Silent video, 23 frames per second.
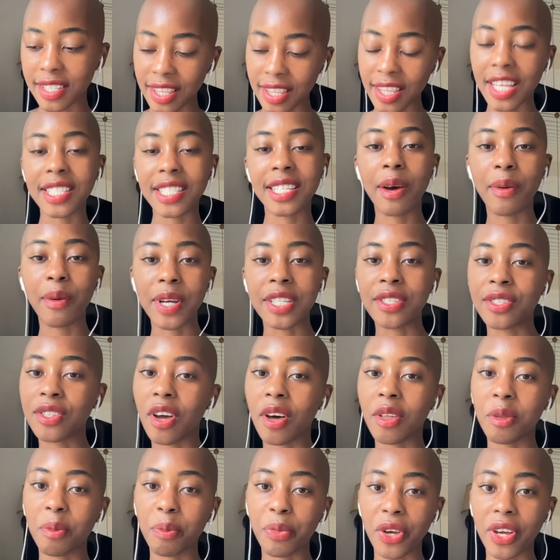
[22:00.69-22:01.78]
And that's how I
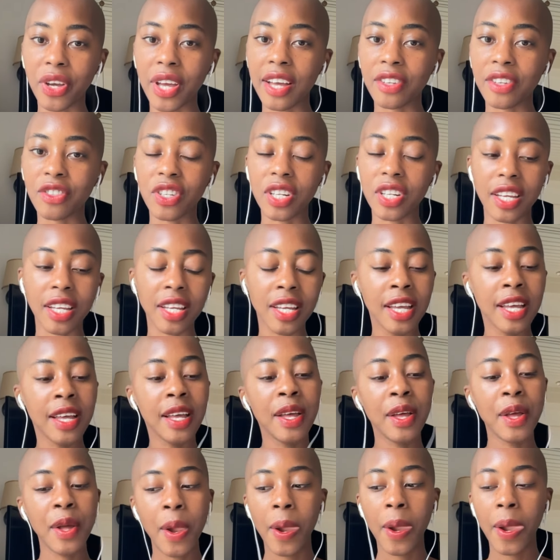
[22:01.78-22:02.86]
start the book, actually,
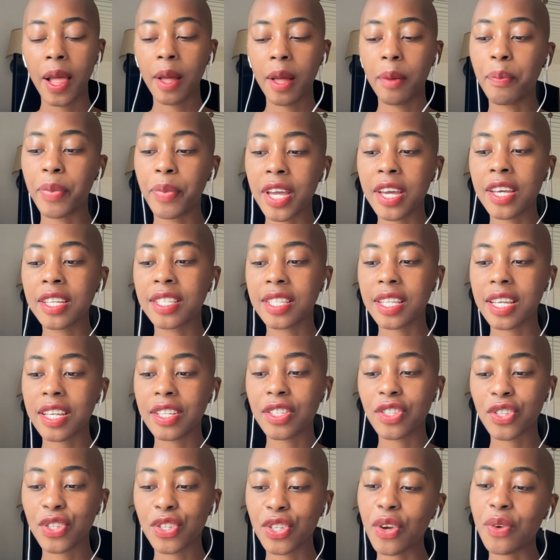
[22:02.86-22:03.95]
because
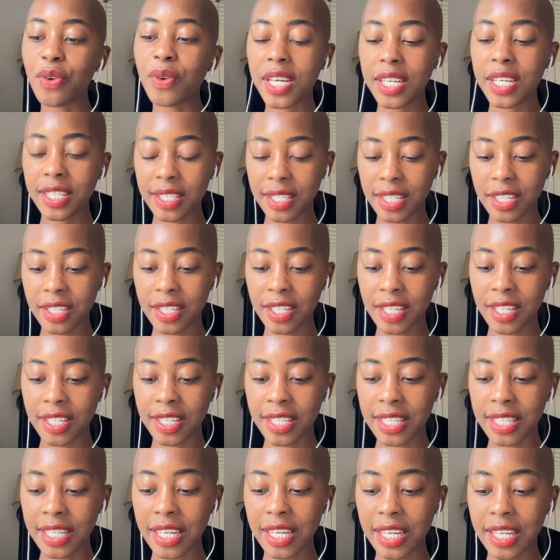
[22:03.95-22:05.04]
it's so easy to
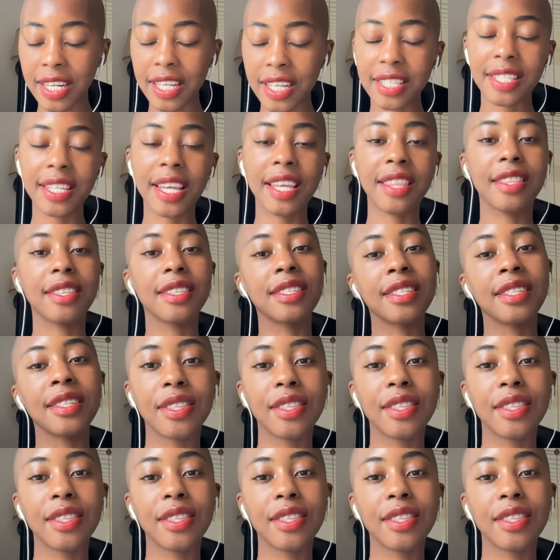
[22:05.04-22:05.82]
see, let's say the,